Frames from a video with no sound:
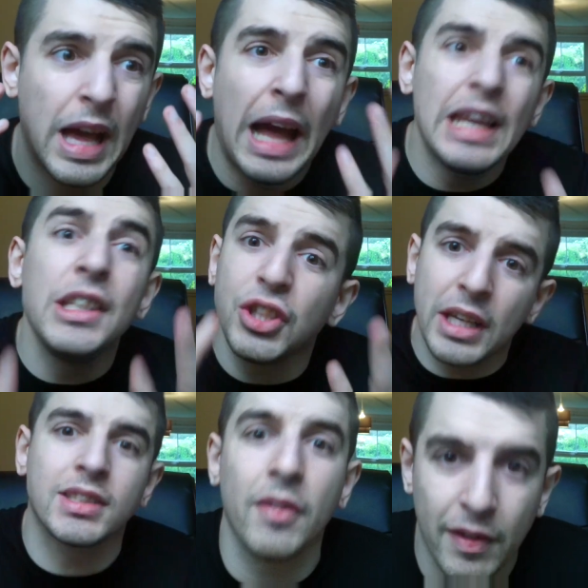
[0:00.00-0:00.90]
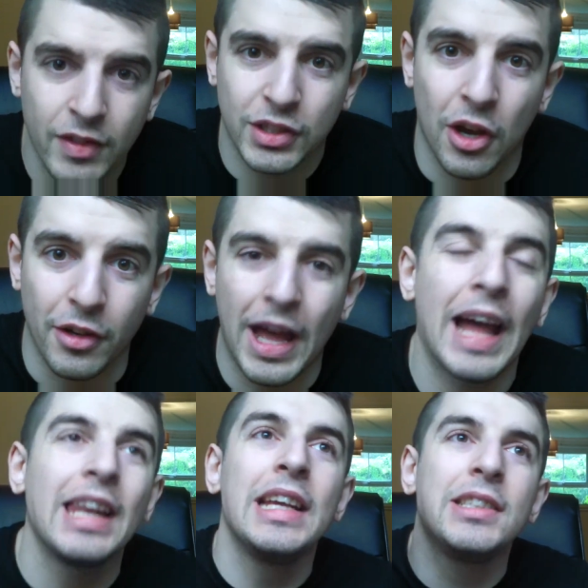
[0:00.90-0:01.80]
at least you get something in return.
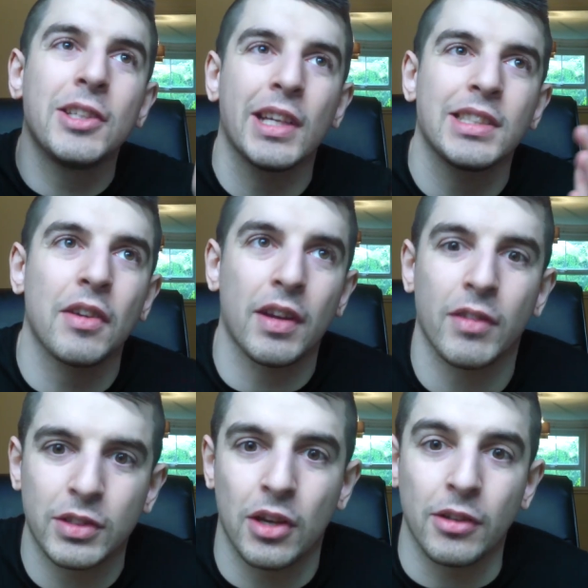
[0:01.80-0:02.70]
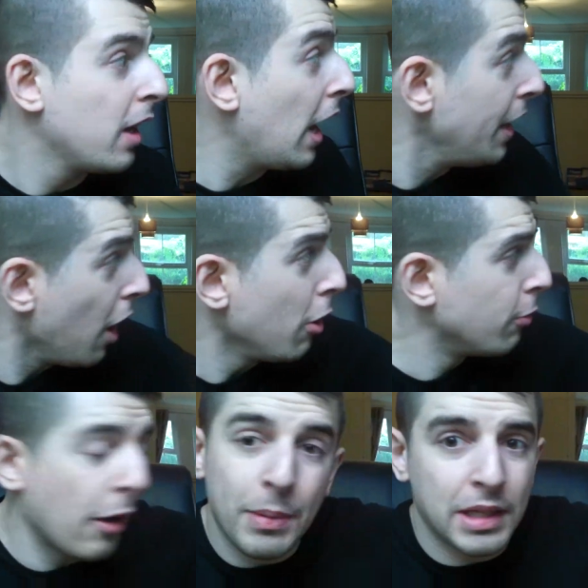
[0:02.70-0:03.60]
At least you get something in return. I know
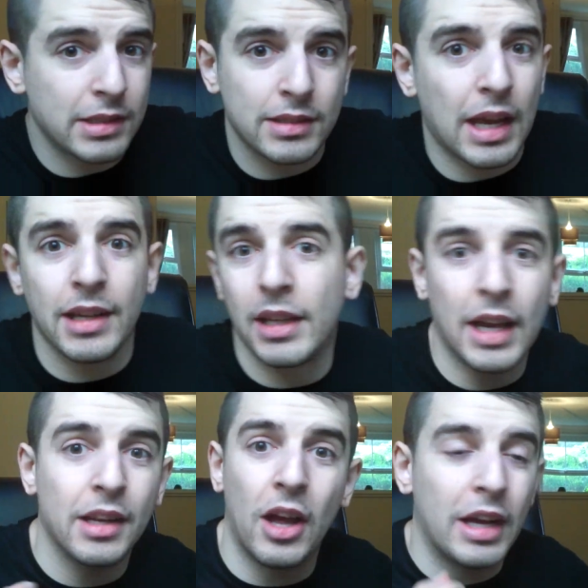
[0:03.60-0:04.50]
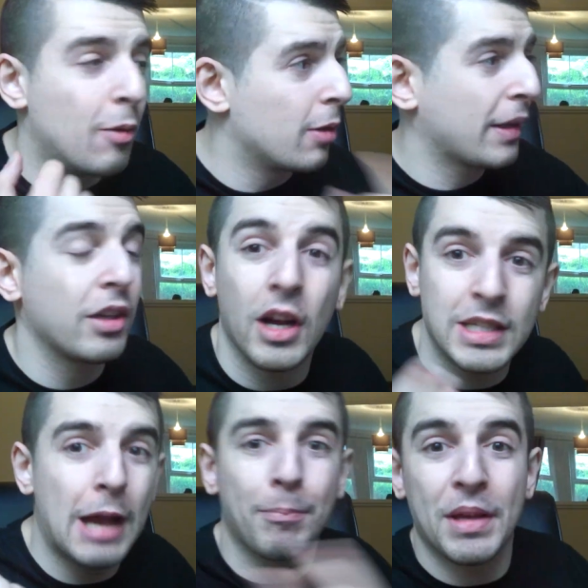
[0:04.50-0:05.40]
I've been entertaining and like I want to make you guys
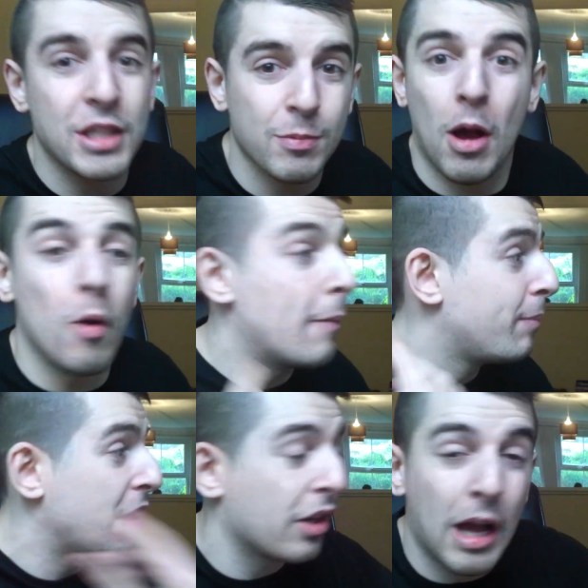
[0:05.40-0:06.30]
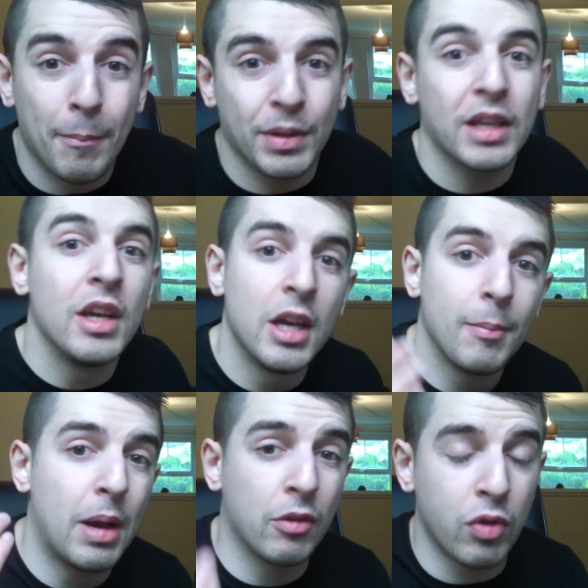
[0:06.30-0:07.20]
happy and smile and be your company,
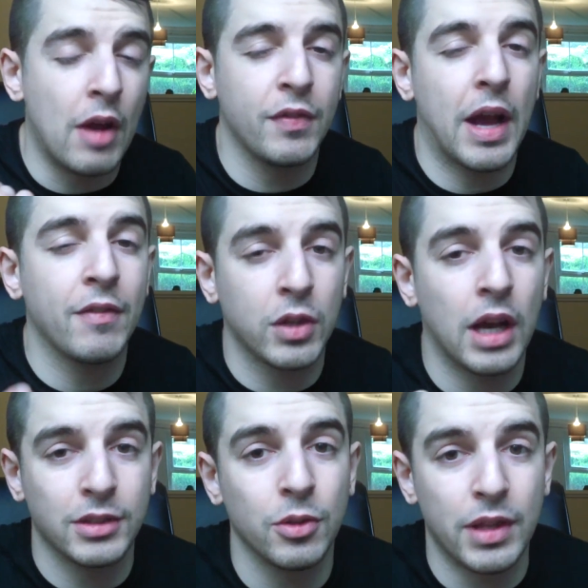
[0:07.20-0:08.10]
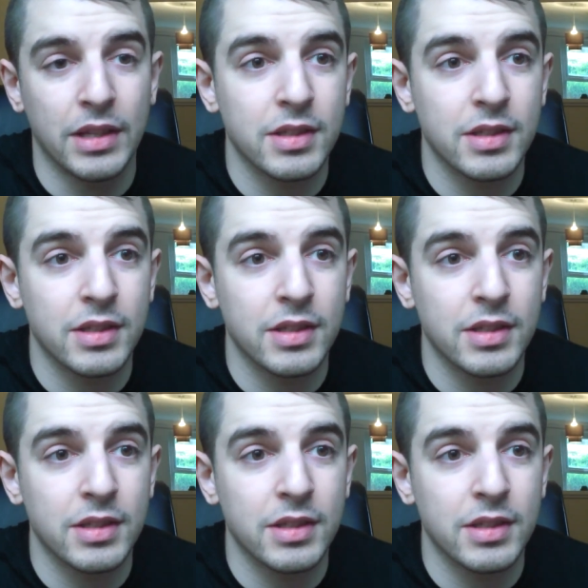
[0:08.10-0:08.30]
but I'd rather have you guys do this.